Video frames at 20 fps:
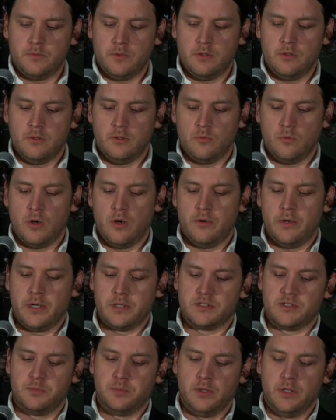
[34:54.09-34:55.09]
wrote
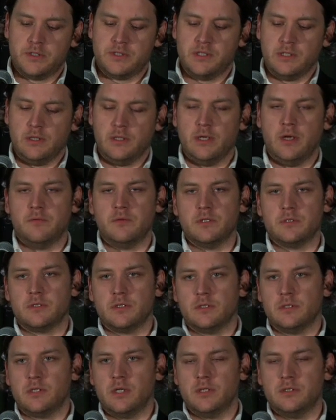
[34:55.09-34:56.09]
explicitly of this
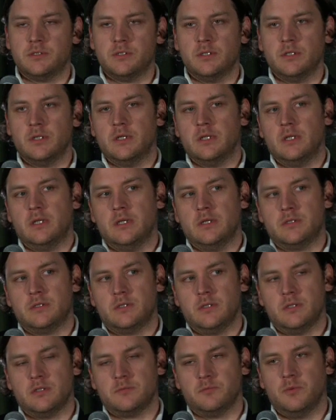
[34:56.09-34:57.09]
intention in
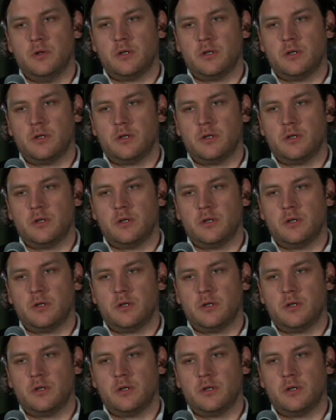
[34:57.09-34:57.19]
his book,